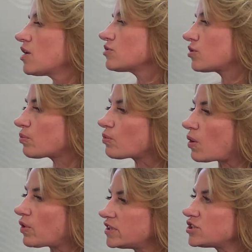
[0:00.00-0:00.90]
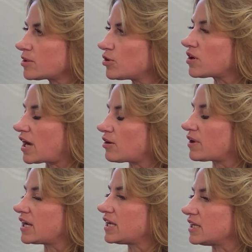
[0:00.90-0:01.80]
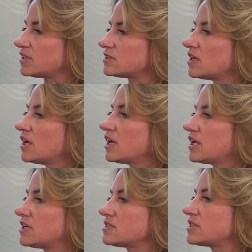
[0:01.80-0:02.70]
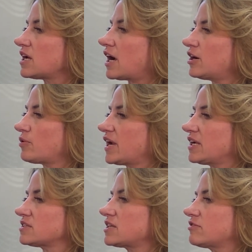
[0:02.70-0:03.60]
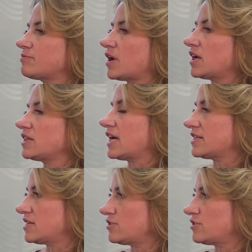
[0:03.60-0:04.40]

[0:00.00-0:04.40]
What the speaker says: So what a checkbook IRA is the IRA, instead of buying the asset